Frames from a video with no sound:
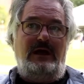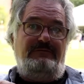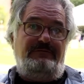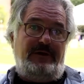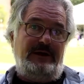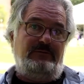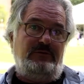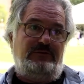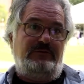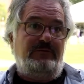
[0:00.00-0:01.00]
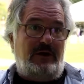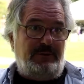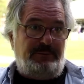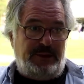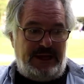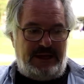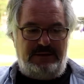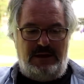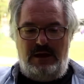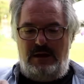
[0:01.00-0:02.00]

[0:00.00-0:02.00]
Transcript: and fine roots of the plant,